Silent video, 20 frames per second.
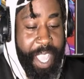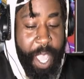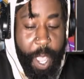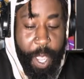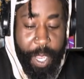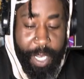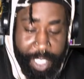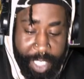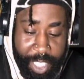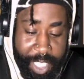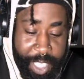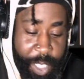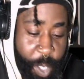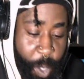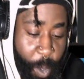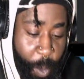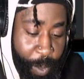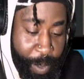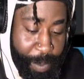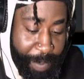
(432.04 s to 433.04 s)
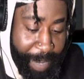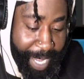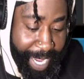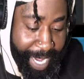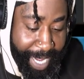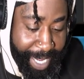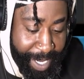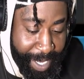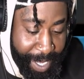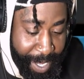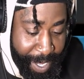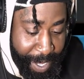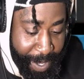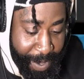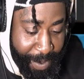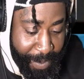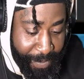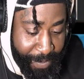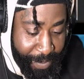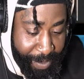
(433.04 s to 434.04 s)
She's a gold mine
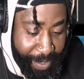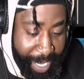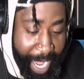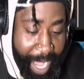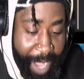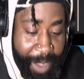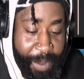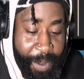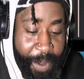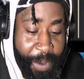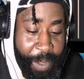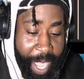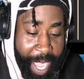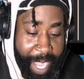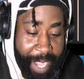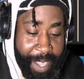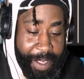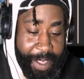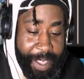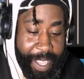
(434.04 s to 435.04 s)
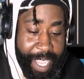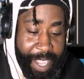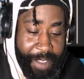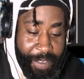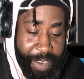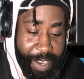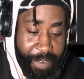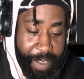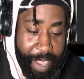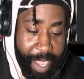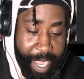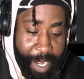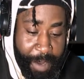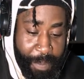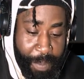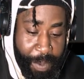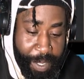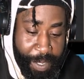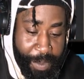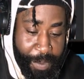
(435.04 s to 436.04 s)
for now. Okay, even if I end
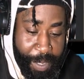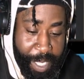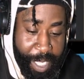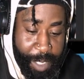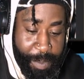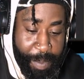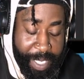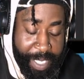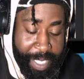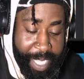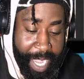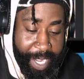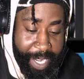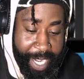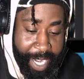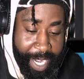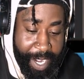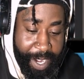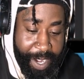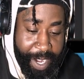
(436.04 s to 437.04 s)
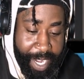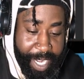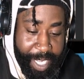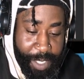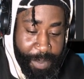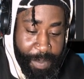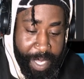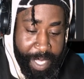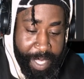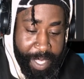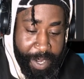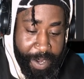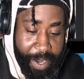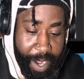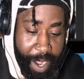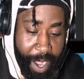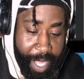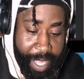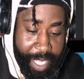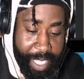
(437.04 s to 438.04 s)
up putting one of these pets down here, it doesn't mean they're
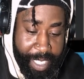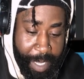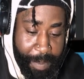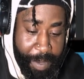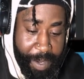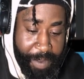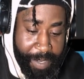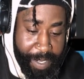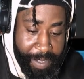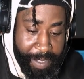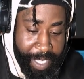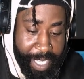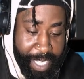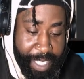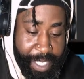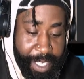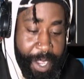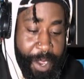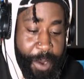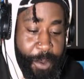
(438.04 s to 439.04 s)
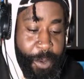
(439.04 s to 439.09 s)
on the same level of these.